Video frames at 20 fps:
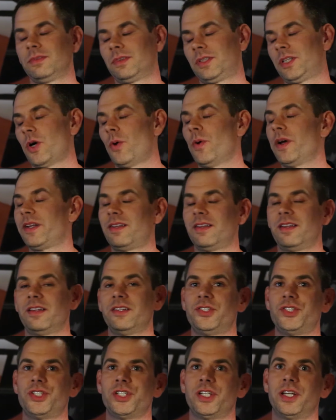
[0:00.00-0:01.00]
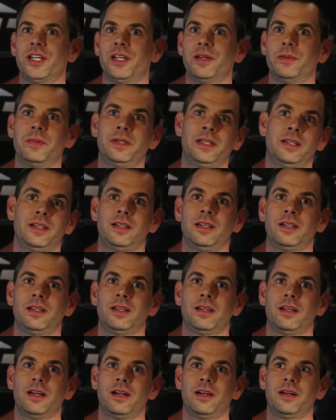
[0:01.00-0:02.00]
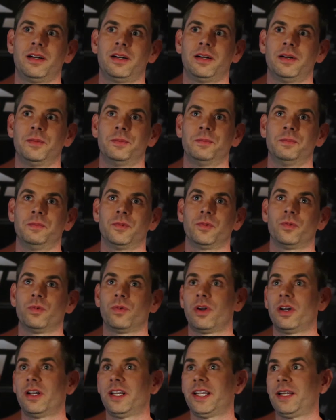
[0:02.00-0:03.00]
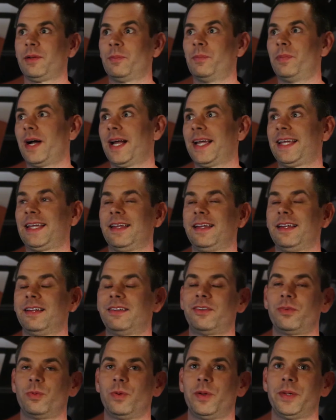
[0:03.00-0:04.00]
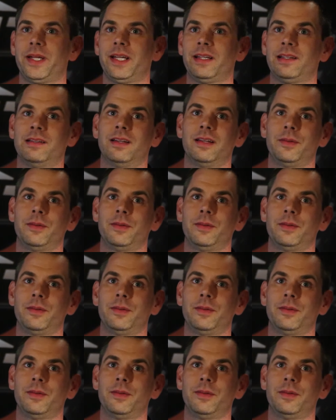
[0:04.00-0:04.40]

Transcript: going to the gym, running, biking, swimming,